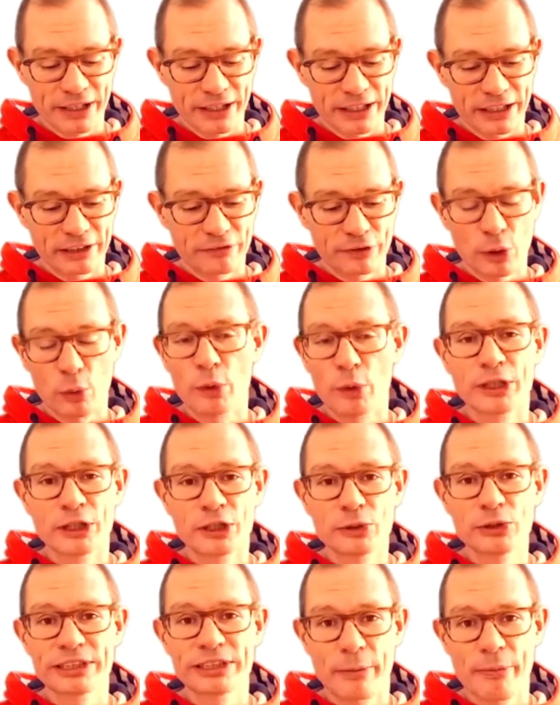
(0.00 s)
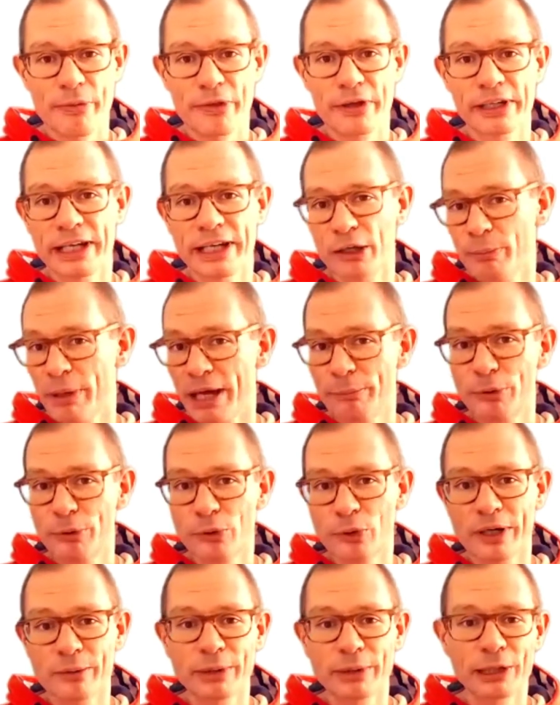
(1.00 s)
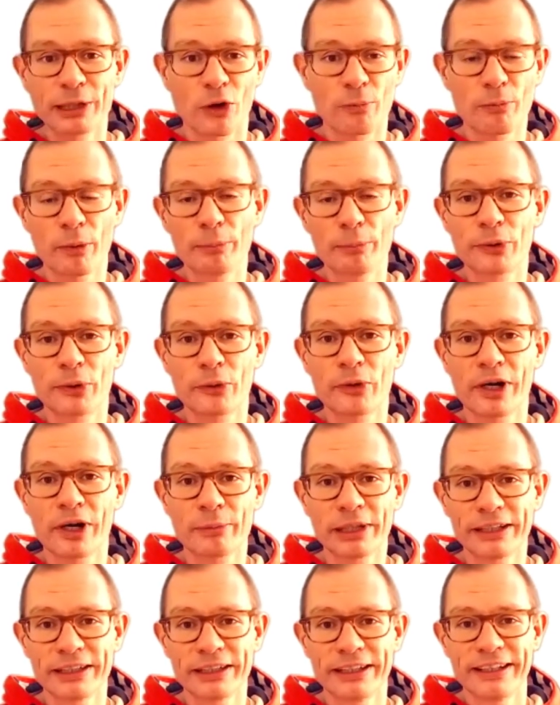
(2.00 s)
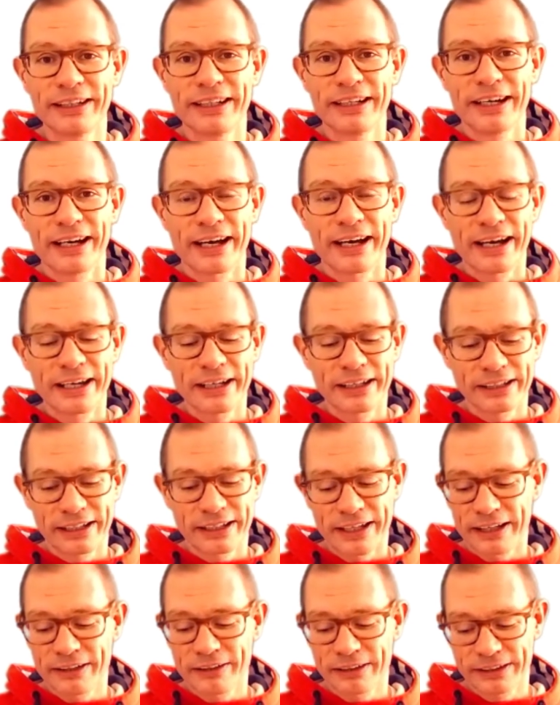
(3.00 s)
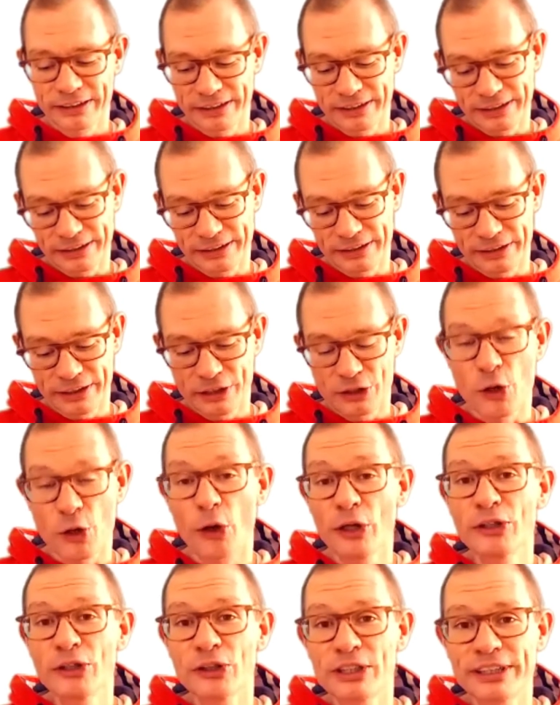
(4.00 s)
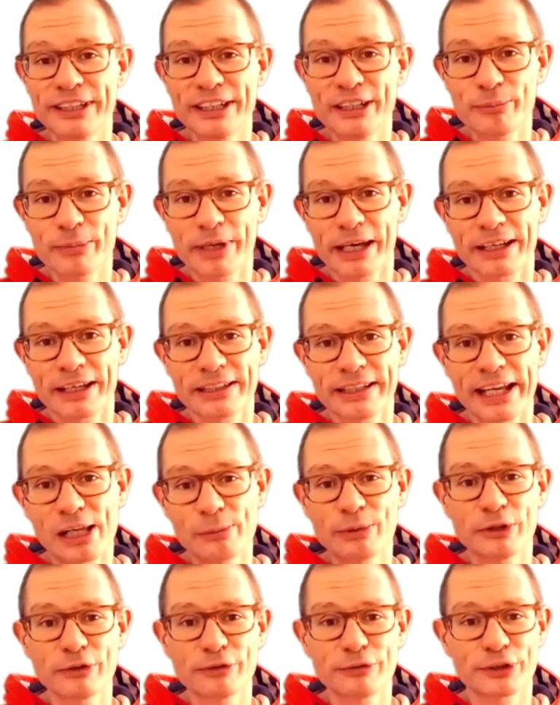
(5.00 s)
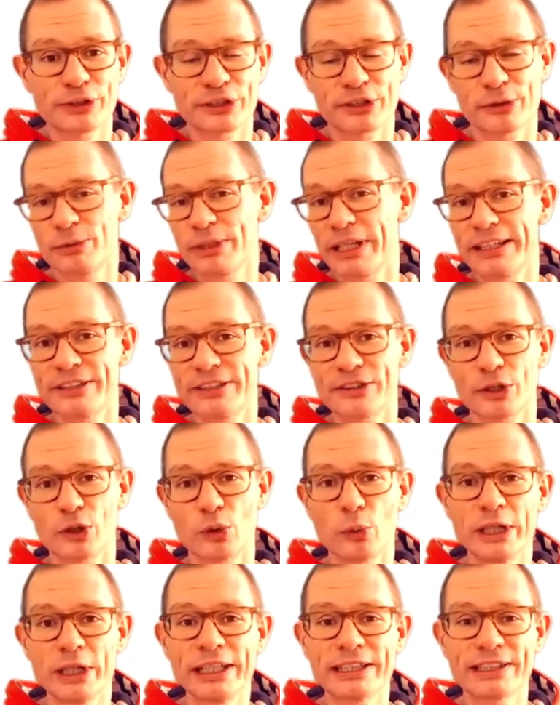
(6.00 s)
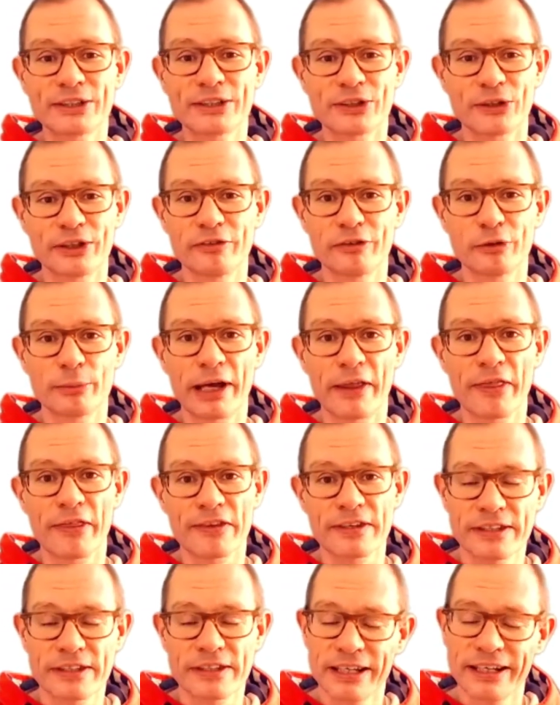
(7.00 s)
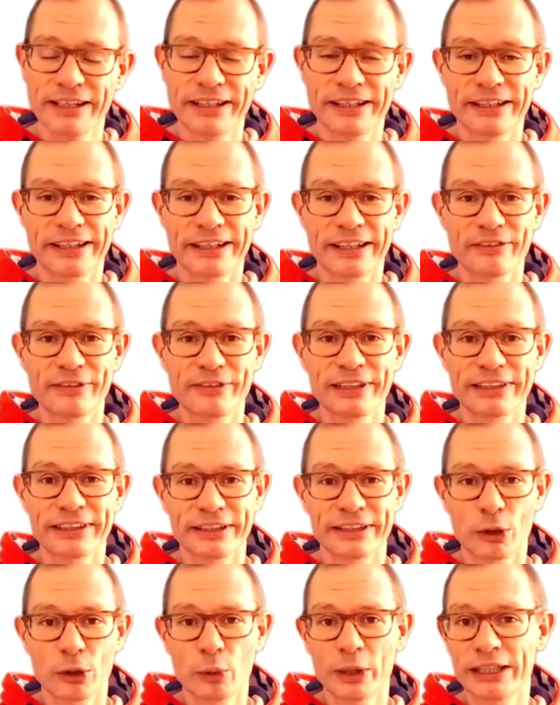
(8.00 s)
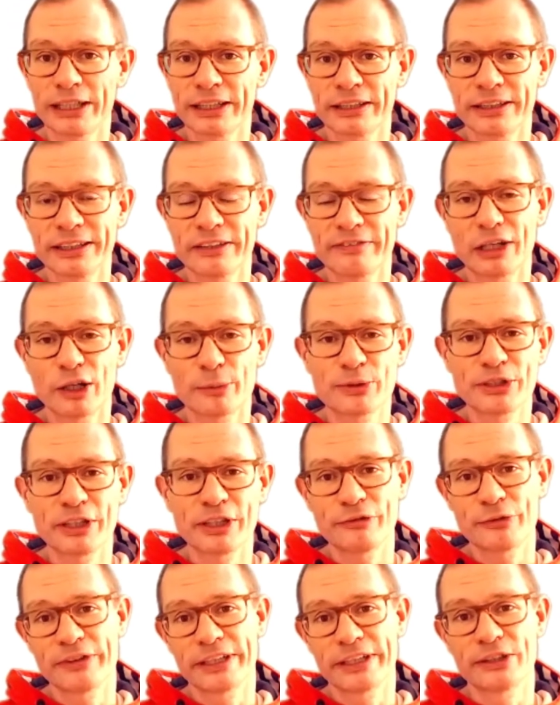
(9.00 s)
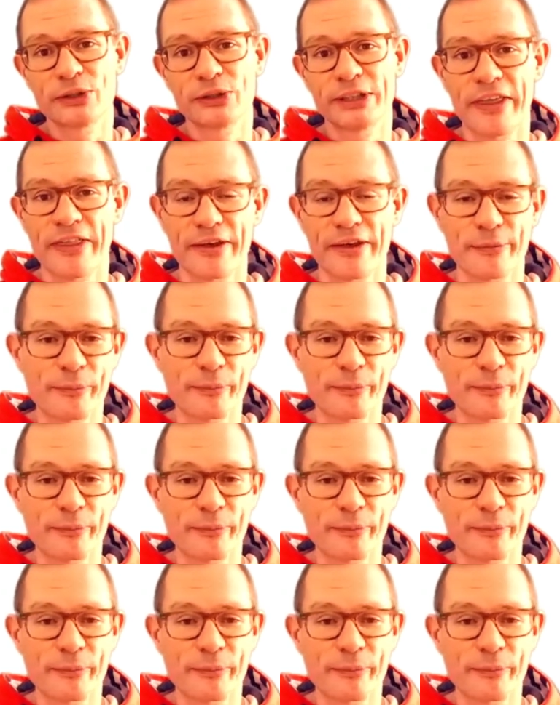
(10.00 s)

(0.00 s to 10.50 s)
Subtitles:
if you want to do something like pair programming or mob programming, I can join your team and help you for some days or weeks or even months, and we can develop software together.